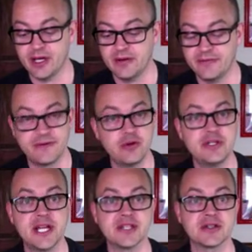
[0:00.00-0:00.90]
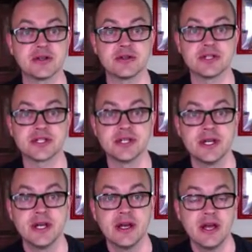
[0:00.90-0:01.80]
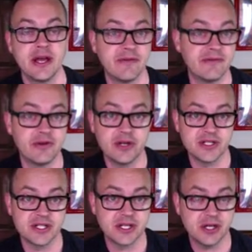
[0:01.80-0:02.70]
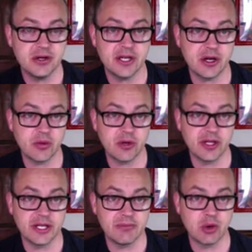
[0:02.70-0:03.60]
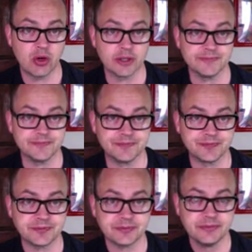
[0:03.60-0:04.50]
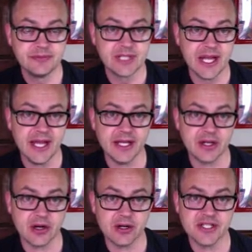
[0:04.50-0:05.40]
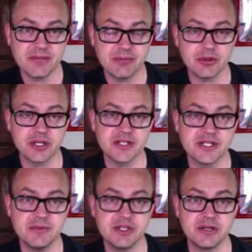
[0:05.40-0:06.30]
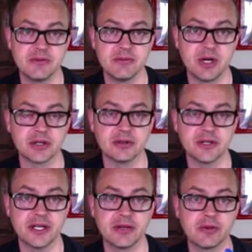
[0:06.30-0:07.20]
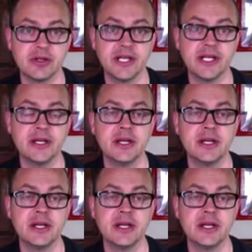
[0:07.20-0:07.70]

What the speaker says: food deserts and food insecurity are really important. And our simple consumption model can really